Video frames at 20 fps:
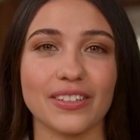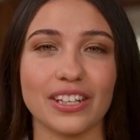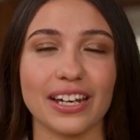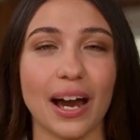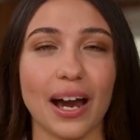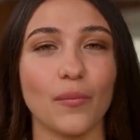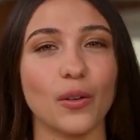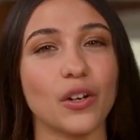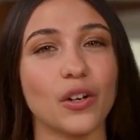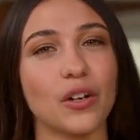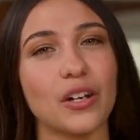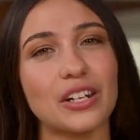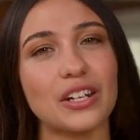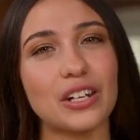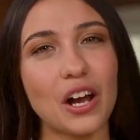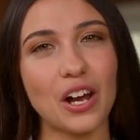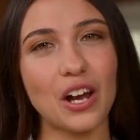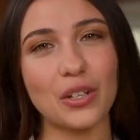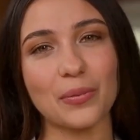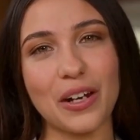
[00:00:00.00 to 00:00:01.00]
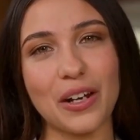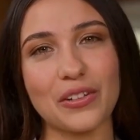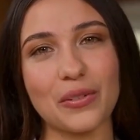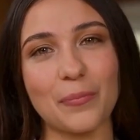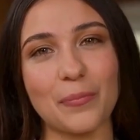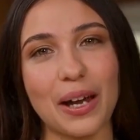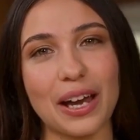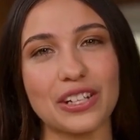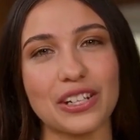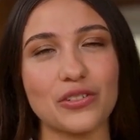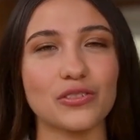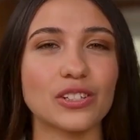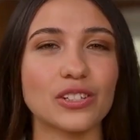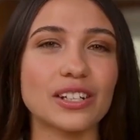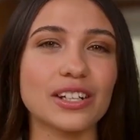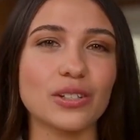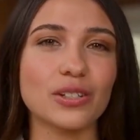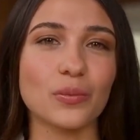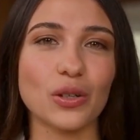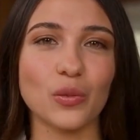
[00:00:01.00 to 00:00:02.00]
Today we are going to talk about the main
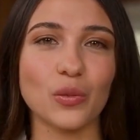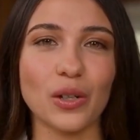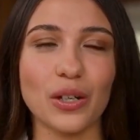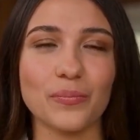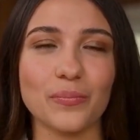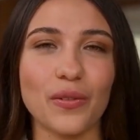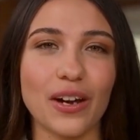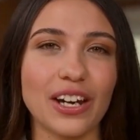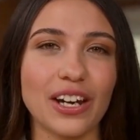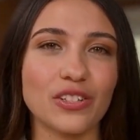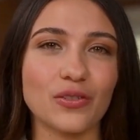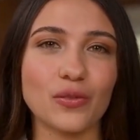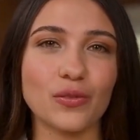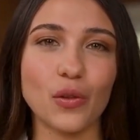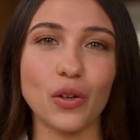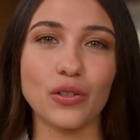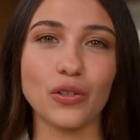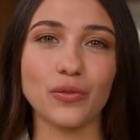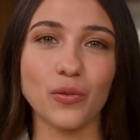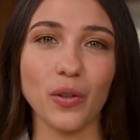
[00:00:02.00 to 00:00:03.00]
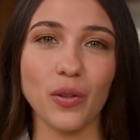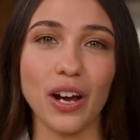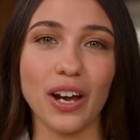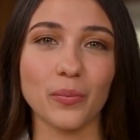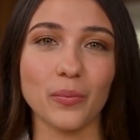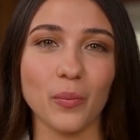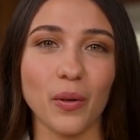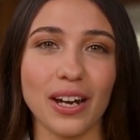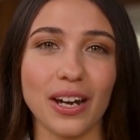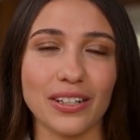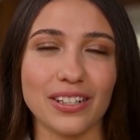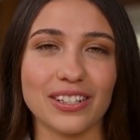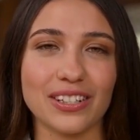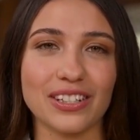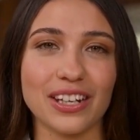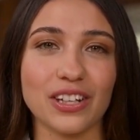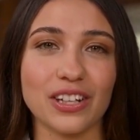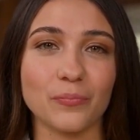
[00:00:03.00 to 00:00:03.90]
differences between Base44 and Wix,